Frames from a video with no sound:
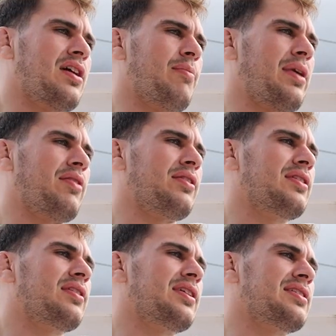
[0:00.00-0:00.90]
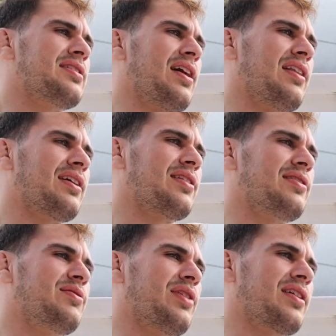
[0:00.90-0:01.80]
compounding. Like it's not like
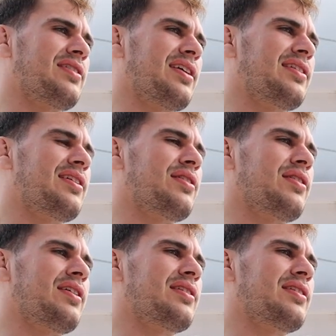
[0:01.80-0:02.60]
a day-to-day thing.